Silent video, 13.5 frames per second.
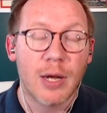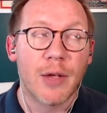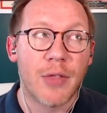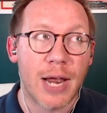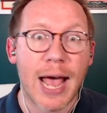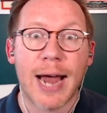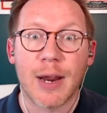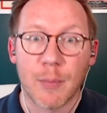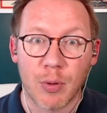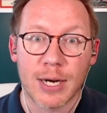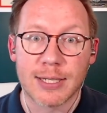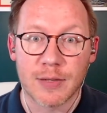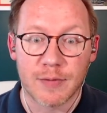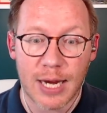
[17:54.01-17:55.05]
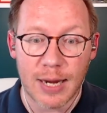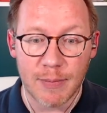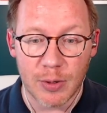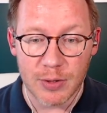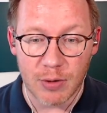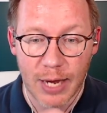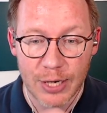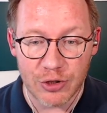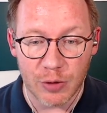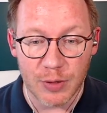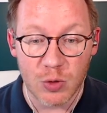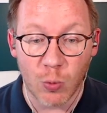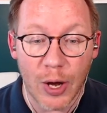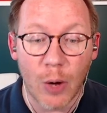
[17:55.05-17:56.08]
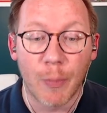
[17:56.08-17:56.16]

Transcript: that had impressive debuts last year as well.